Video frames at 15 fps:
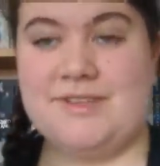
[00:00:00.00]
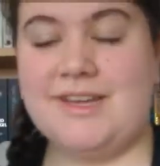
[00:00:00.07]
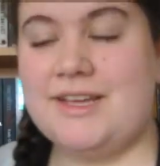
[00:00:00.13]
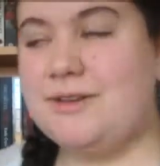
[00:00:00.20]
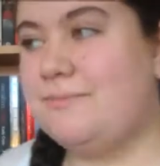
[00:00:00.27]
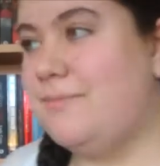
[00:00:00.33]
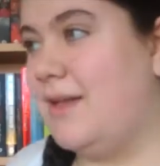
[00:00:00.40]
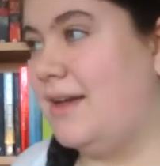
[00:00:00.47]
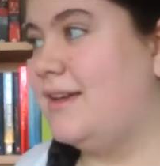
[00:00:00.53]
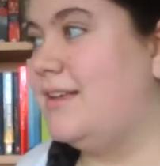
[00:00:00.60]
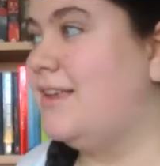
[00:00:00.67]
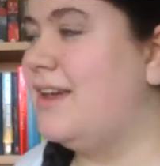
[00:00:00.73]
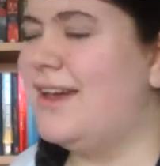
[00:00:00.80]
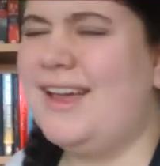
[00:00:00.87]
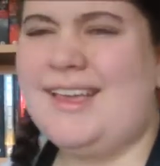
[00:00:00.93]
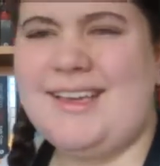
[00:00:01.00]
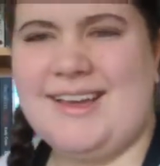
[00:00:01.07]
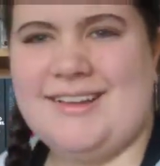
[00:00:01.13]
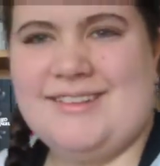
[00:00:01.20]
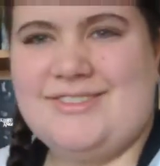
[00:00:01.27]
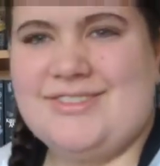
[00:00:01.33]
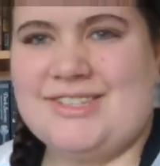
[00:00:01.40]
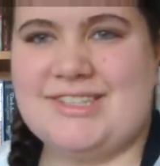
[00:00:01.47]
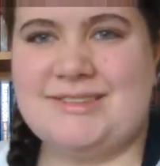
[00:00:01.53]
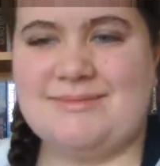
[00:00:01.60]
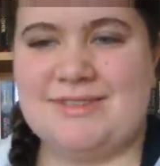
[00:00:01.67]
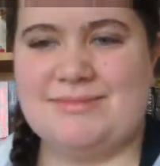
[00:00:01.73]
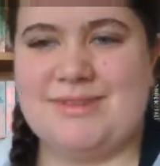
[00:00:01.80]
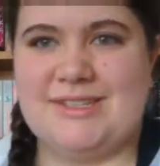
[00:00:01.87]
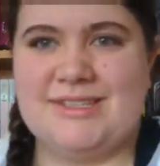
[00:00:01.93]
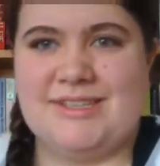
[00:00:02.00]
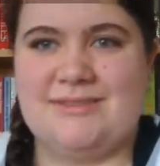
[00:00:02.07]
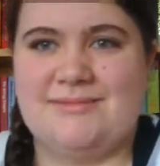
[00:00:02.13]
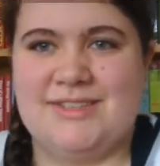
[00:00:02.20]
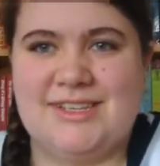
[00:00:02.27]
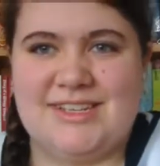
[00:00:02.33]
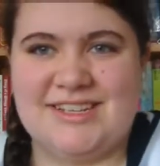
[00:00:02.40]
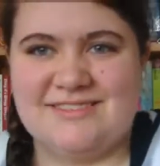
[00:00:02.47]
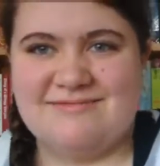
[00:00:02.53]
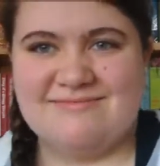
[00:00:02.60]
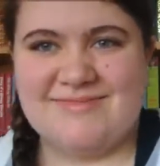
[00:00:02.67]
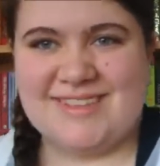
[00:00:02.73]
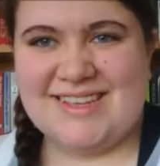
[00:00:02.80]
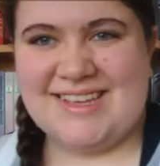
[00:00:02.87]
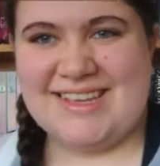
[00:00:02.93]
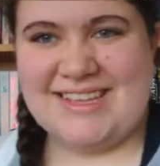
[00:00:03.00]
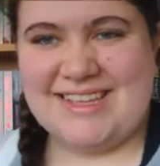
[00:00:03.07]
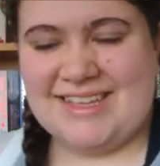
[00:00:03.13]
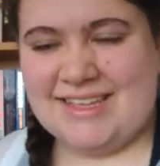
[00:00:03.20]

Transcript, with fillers: Jacob Black. Yeah, I kind of trust him to be a team leader. Yeah.